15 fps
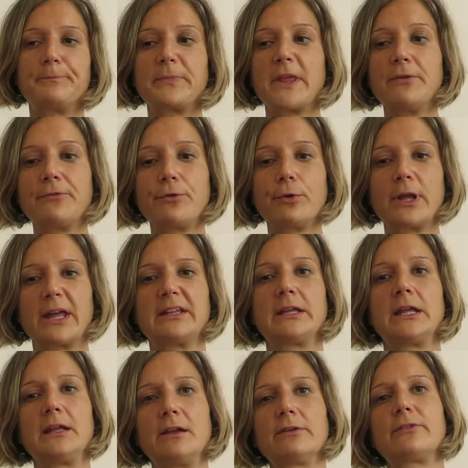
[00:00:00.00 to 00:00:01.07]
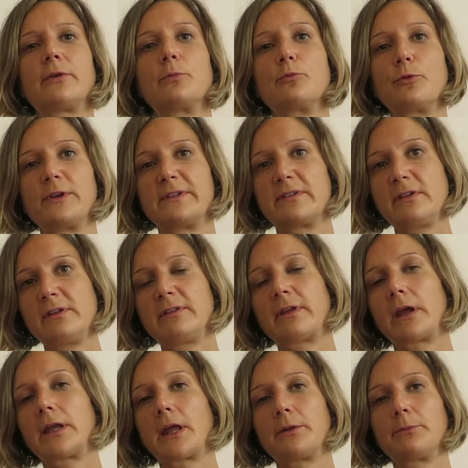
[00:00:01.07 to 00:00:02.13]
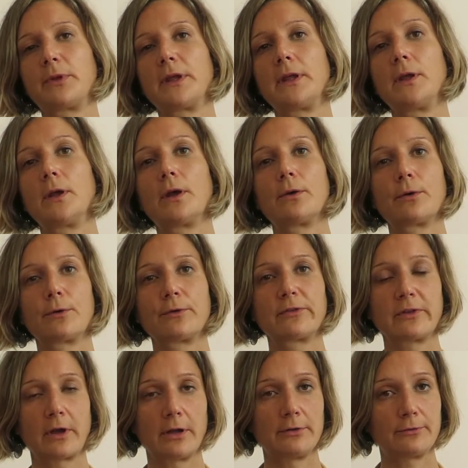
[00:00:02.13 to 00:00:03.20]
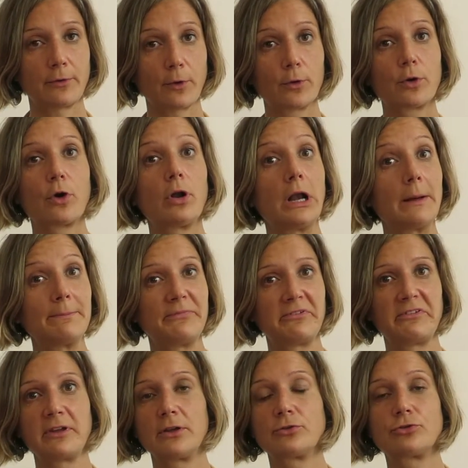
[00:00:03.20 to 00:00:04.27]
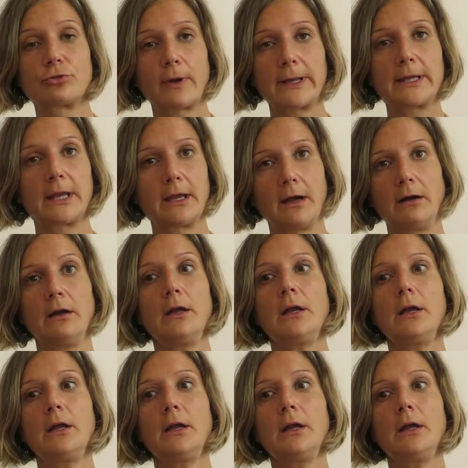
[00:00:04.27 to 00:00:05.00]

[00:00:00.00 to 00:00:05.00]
If you can hear some wheezes, that can be a sign for a collapsing trachea.